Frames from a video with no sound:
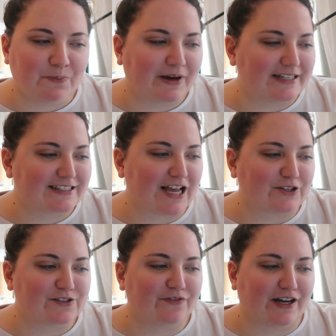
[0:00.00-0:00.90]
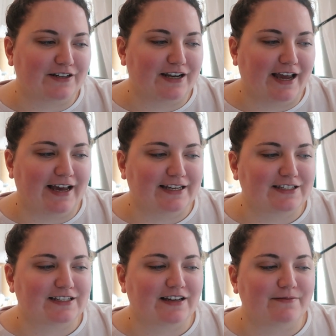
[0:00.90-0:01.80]
But it sounds fun,
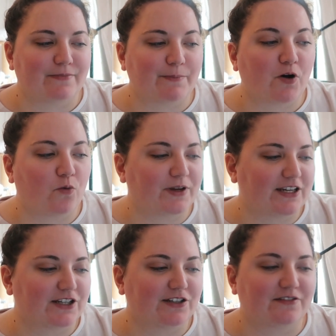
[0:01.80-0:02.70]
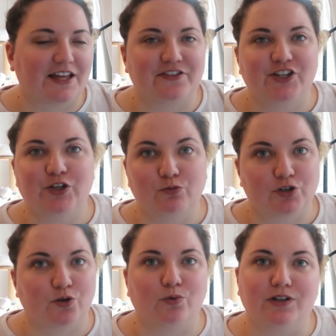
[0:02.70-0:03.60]
and I'm hoping that the
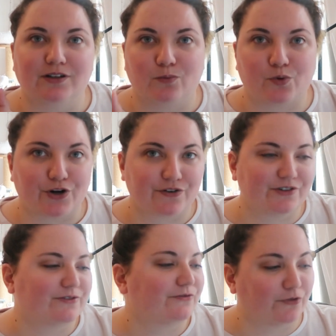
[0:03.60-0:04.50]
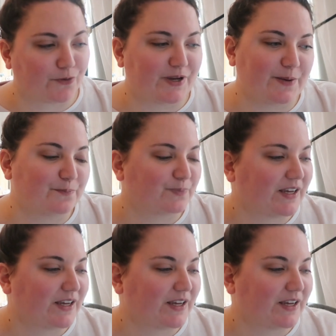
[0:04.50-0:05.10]
humor will work for me.